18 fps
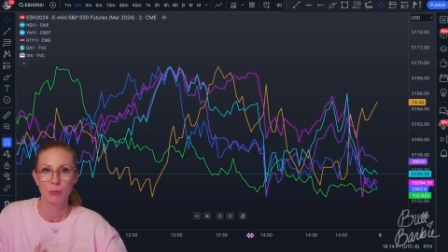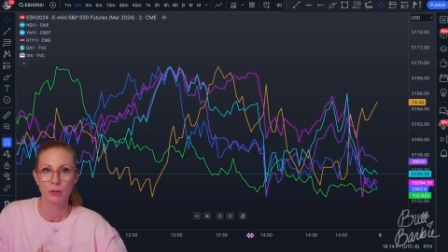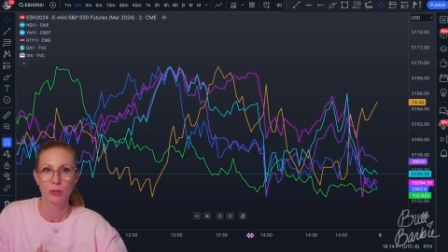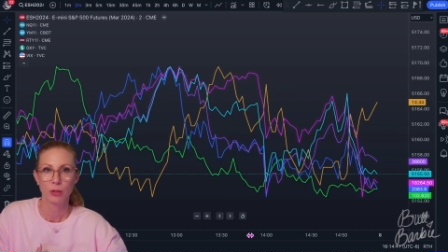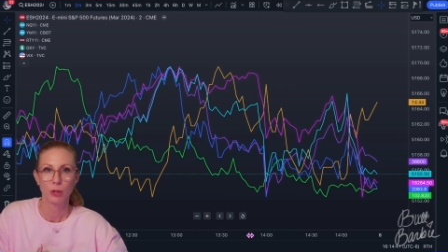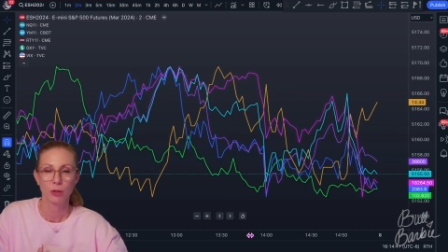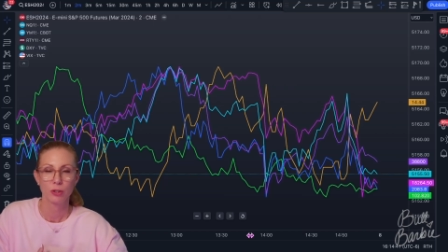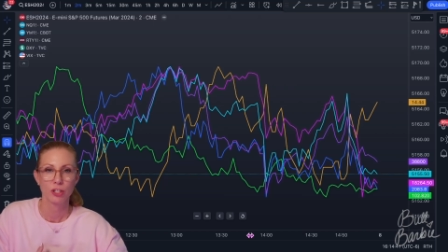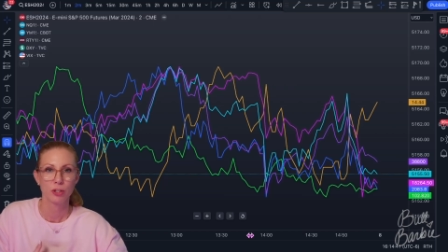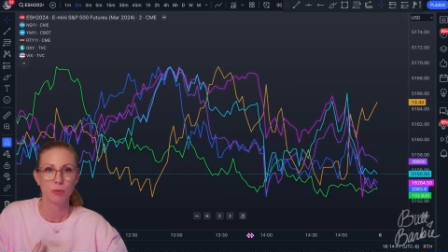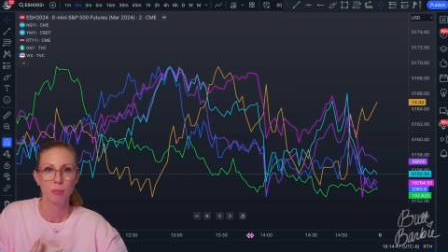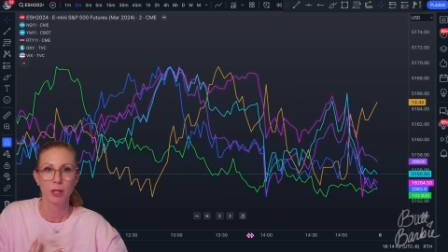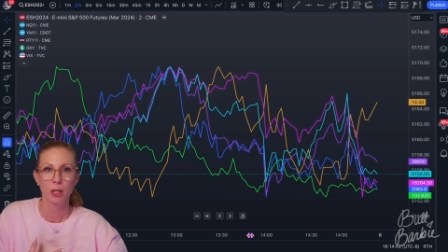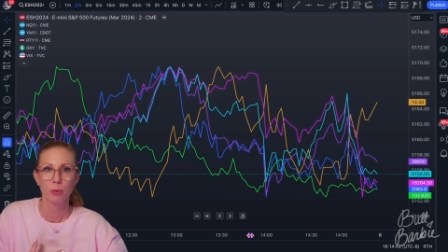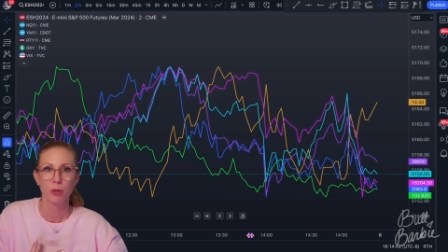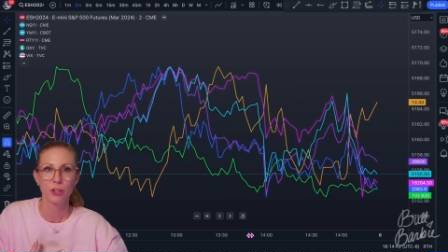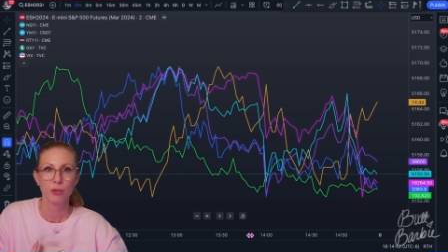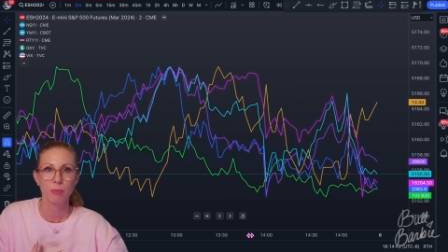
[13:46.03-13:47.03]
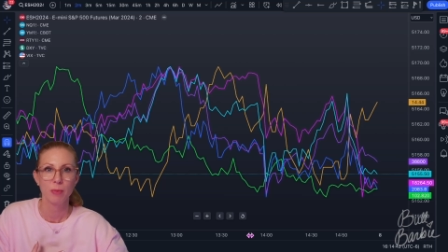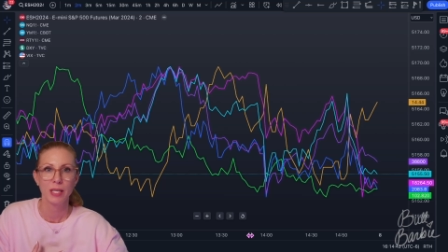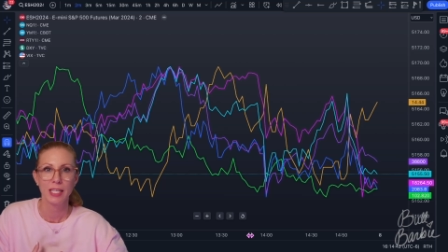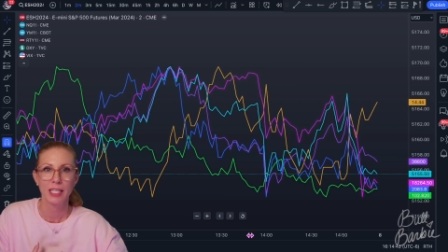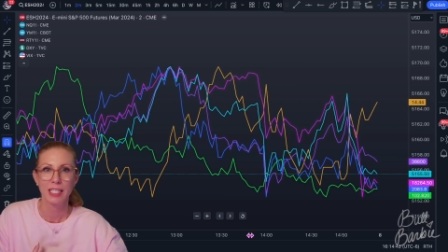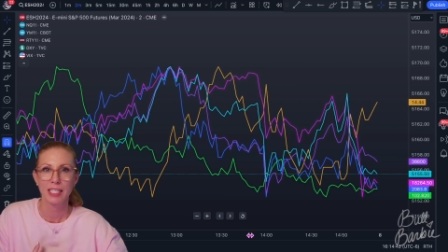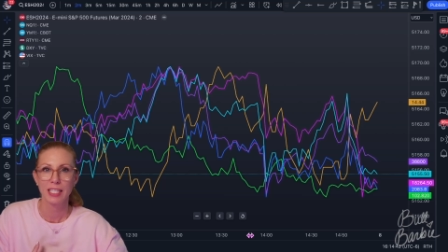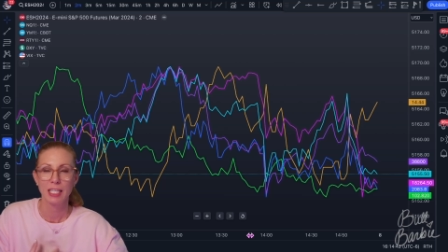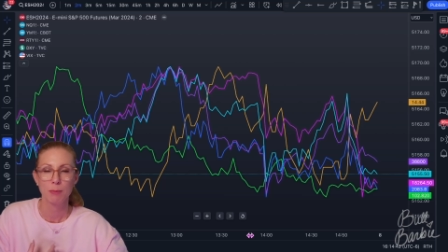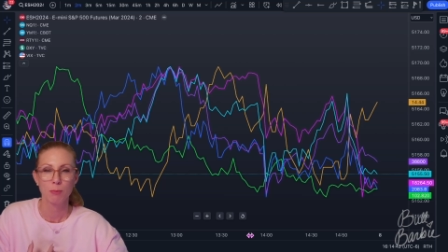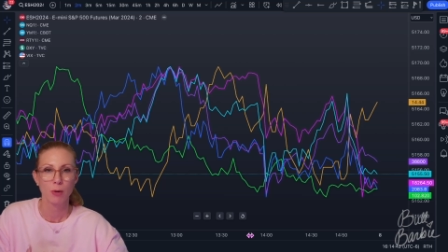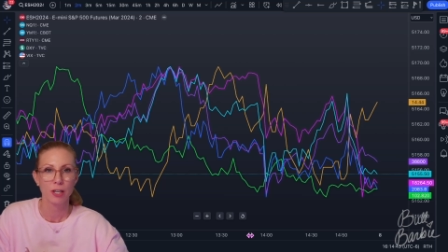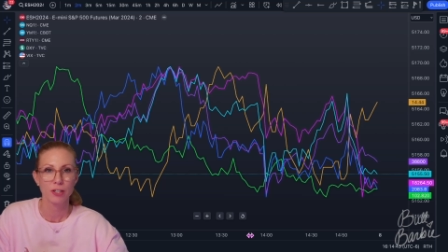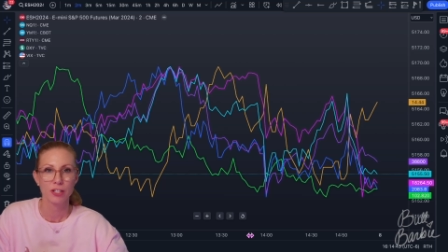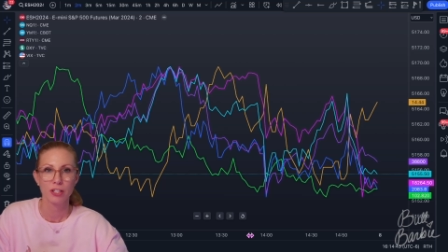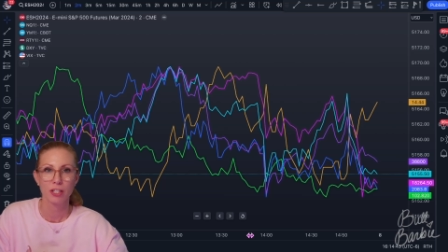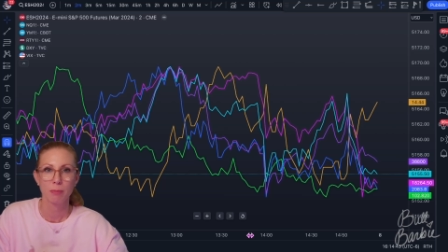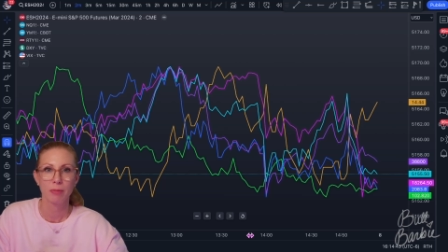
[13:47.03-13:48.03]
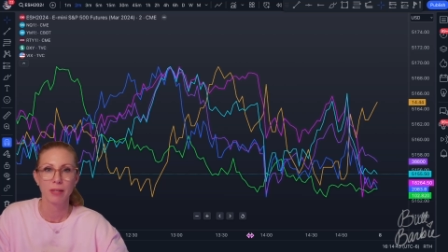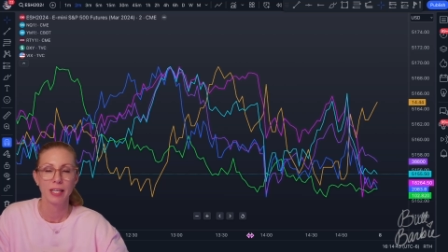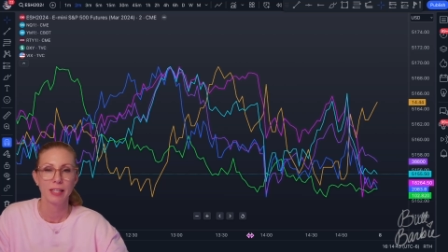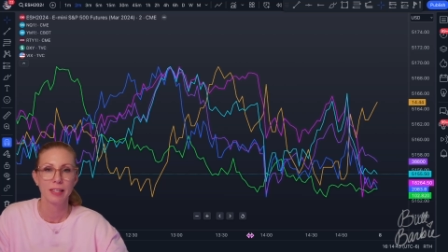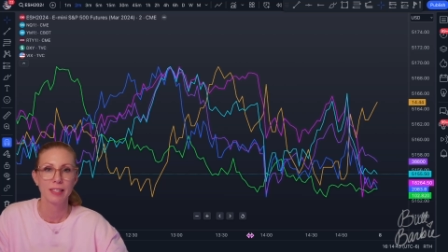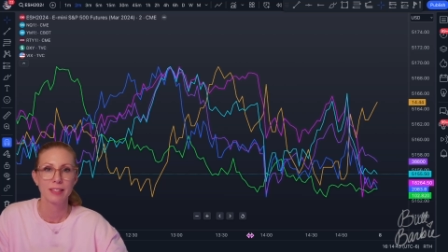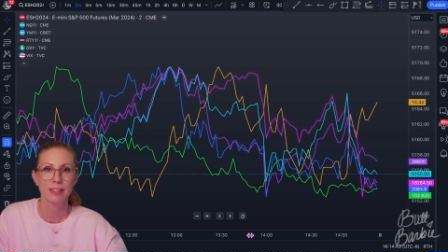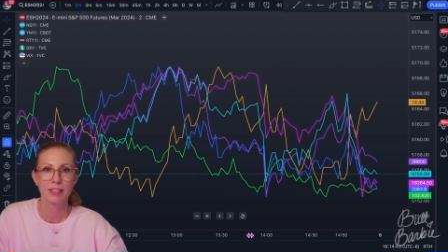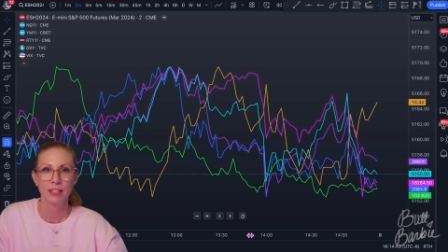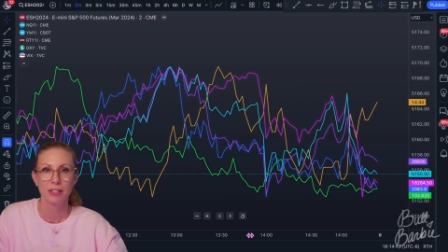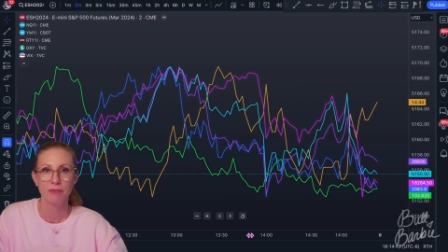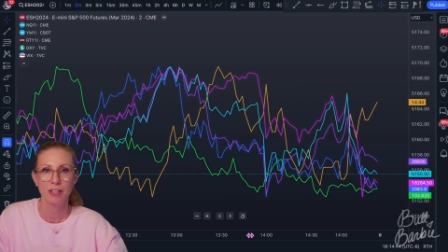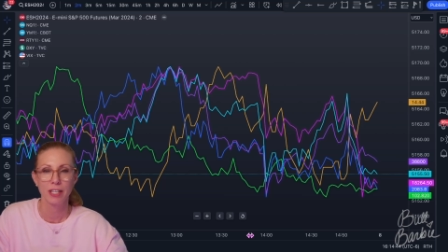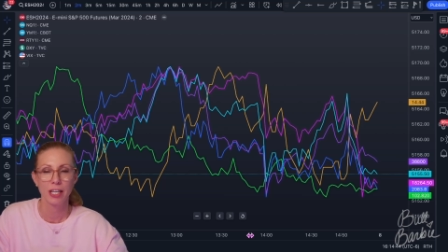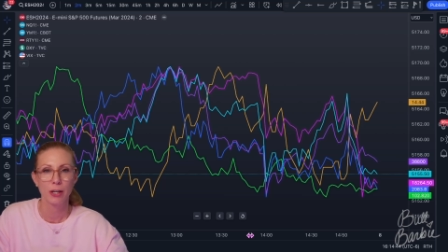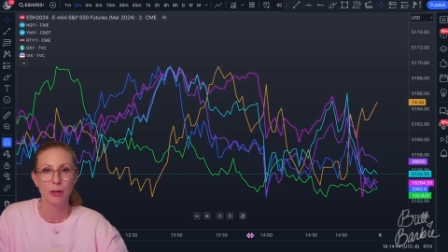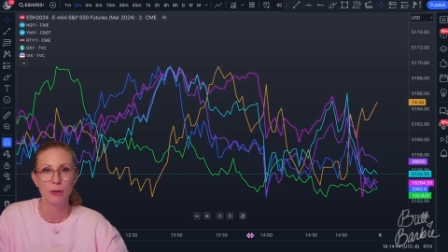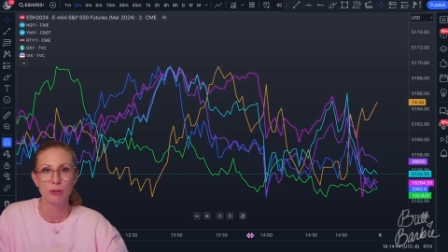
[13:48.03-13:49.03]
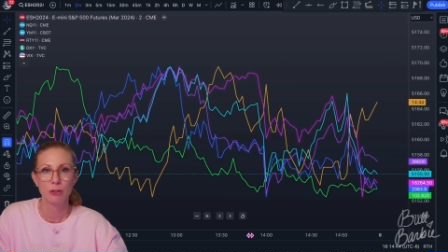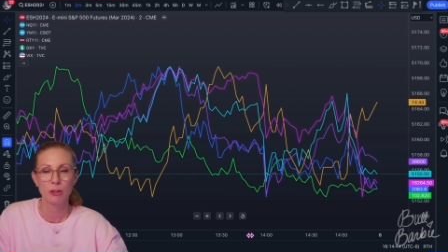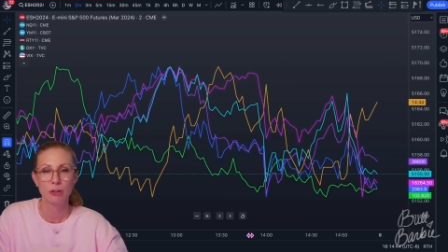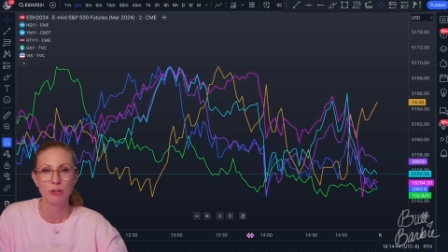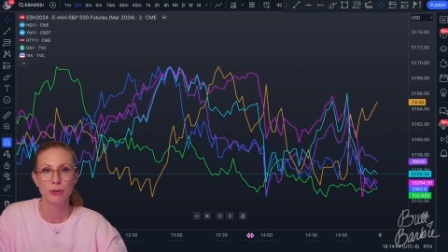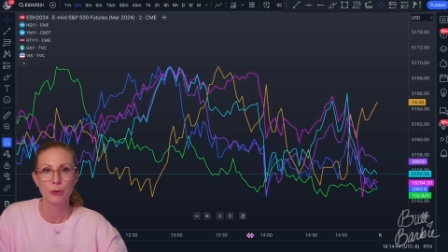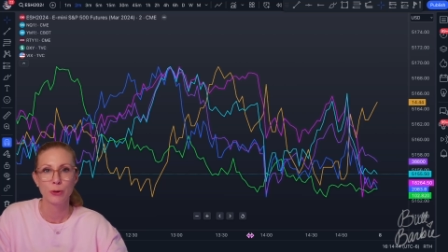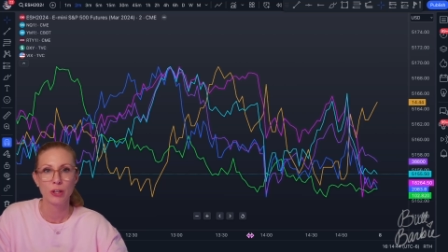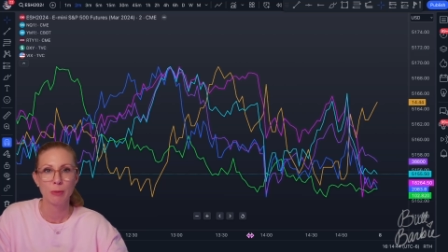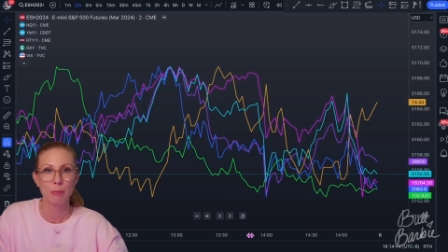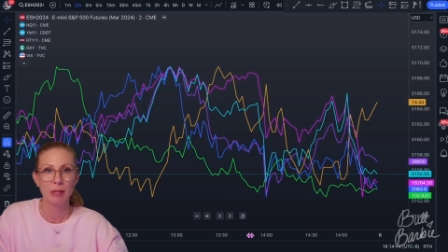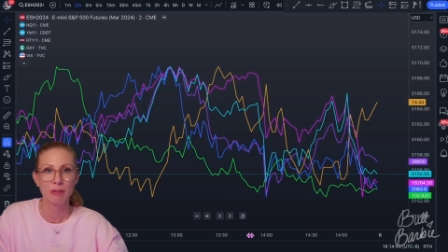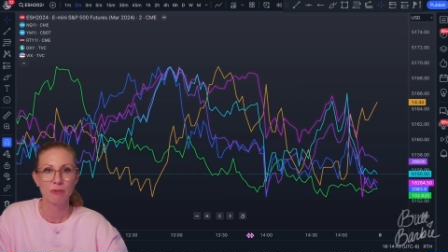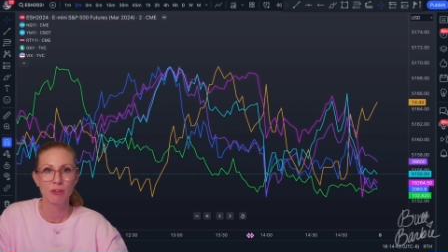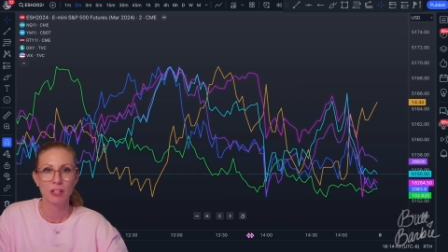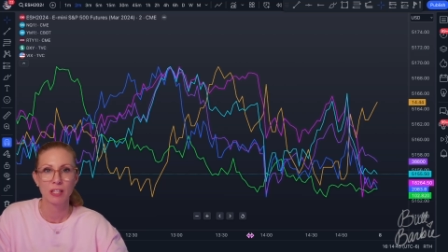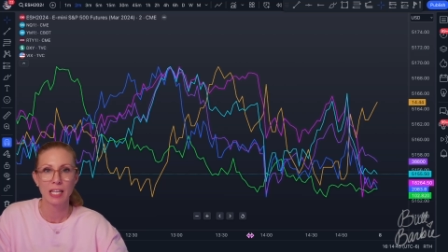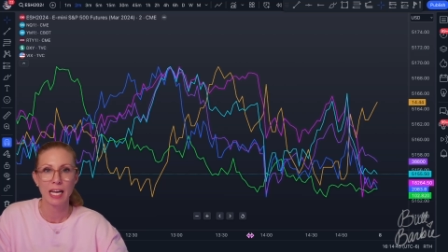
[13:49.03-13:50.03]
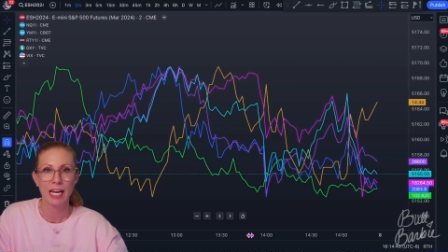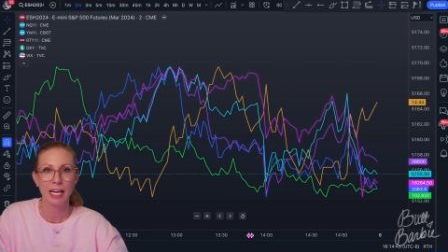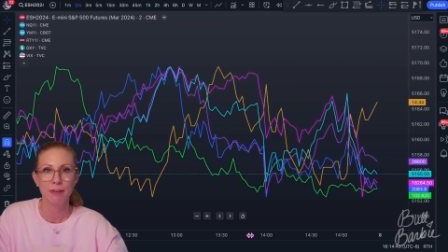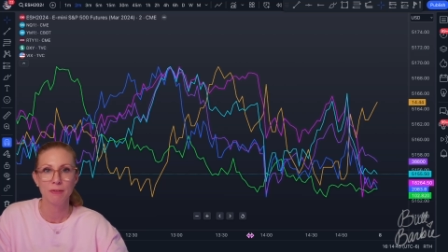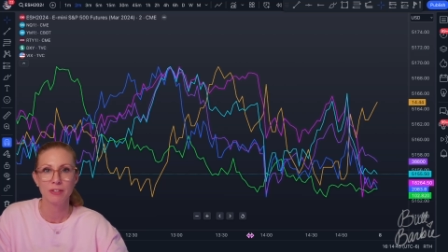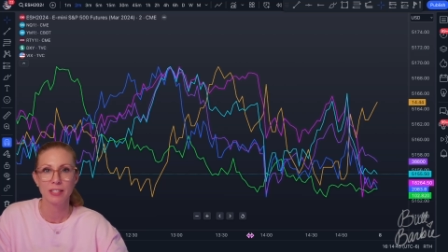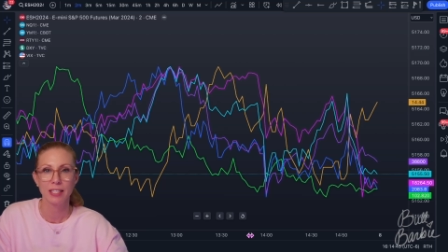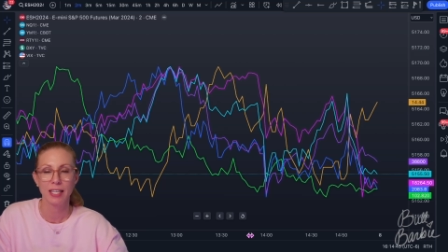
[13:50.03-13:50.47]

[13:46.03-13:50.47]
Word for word: so just bear with me, keep watching the playlists and the videos and joining me for lives,